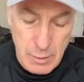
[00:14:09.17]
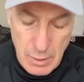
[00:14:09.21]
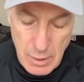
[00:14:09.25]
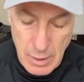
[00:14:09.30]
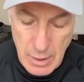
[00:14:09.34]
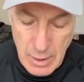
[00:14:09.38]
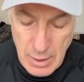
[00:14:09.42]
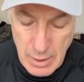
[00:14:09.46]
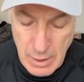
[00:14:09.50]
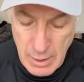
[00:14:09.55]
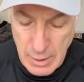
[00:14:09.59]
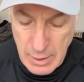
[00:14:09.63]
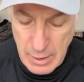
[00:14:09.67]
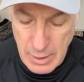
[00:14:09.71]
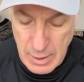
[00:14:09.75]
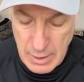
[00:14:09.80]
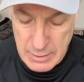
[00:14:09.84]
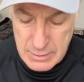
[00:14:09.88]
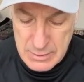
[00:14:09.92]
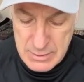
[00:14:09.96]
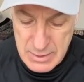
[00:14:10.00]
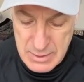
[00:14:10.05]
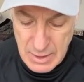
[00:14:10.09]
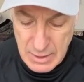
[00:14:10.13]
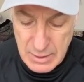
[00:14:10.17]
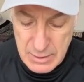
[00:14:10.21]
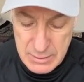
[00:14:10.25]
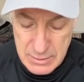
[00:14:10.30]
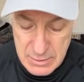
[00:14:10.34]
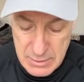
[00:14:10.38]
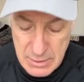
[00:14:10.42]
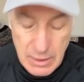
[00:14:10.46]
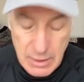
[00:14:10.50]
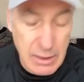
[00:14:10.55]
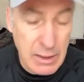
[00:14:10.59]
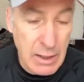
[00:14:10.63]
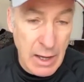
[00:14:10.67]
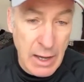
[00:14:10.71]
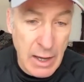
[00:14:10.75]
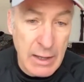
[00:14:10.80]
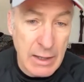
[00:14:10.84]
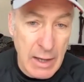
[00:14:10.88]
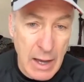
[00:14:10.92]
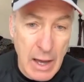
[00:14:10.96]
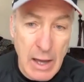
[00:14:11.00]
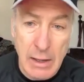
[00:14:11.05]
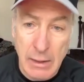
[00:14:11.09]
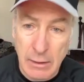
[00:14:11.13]
At Second City, I
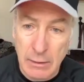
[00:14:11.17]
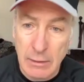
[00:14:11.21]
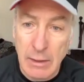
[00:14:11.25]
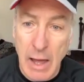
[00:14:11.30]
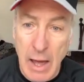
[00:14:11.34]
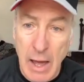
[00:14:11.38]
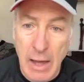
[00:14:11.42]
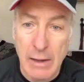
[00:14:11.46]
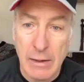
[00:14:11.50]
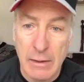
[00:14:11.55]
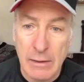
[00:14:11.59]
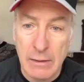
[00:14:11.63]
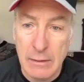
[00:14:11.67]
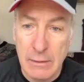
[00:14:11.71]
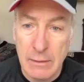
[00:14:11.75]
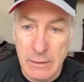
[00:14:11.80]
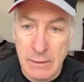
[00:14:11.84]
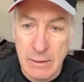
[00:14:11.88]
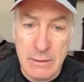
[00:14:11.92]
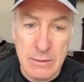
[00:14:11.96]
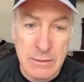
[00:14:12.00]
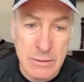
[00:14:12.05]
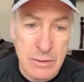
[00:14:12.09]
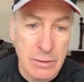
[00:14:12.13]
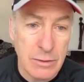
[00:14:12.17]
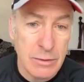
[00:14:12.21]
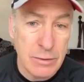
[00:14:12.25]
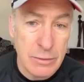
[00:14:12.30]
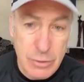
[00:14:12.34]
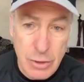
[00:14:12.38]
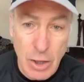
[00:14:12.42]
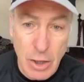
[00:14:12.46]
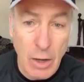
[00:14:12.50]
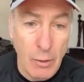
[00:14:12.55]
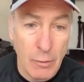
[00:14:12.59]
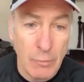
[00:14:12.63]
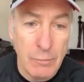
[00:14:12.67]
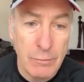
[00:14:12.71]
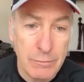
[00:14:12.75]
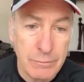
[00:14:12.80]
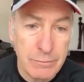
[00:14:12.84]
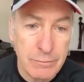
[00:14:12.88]
got a lot into the show.